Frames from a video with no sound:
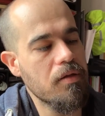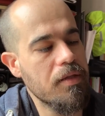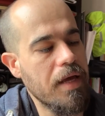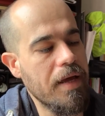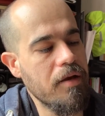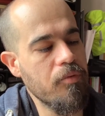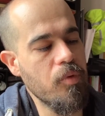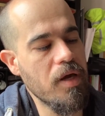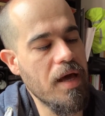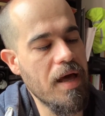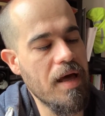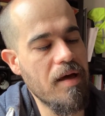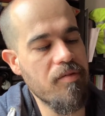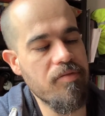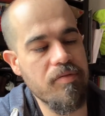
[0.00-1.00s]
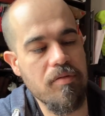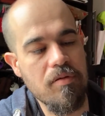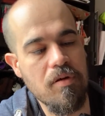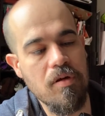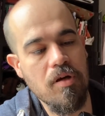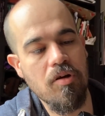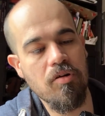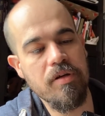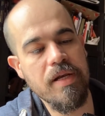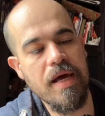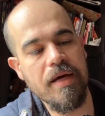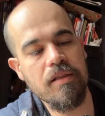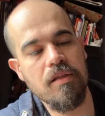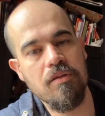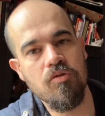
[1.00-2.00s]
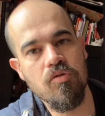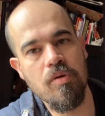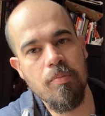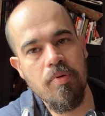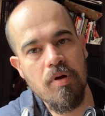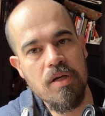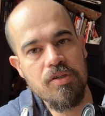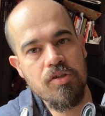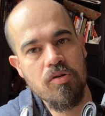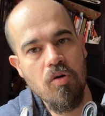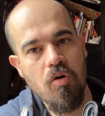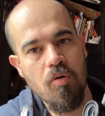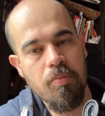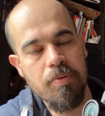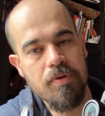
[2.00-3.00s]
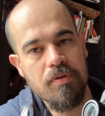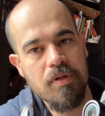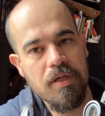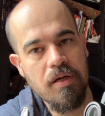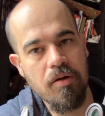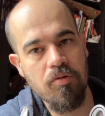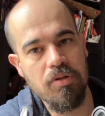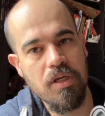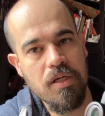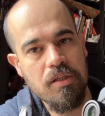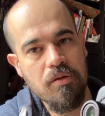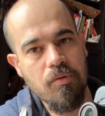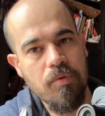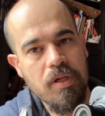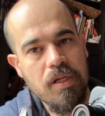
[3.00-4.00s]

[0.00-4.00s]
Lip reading: Then we have connected to the polar scope, rotating